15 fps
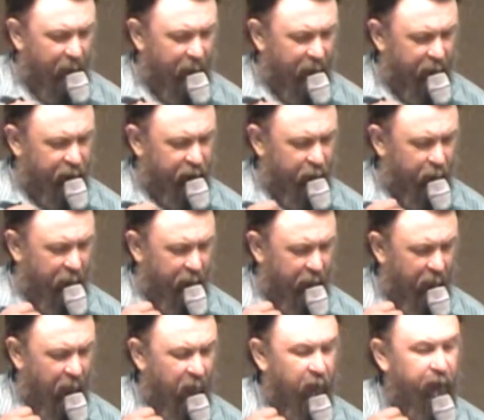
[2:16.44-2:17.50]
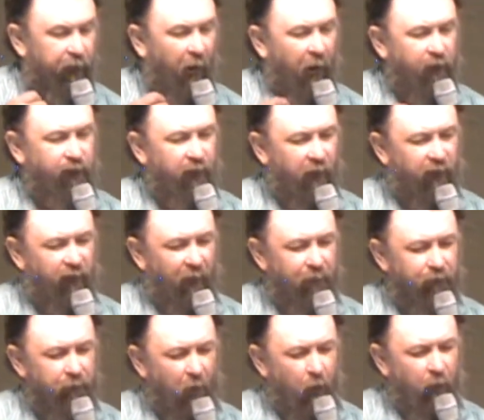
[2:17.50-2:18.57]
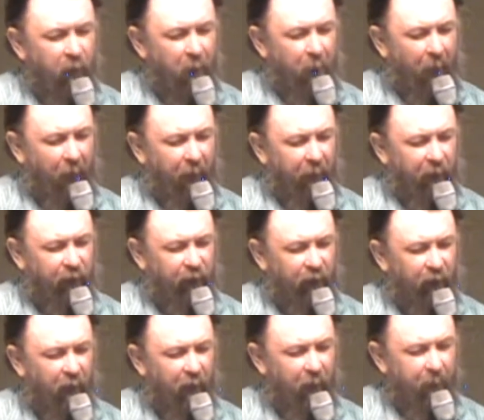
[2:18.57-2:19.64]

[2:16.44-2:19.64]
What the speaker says: of it, that you would touch us and move upon us.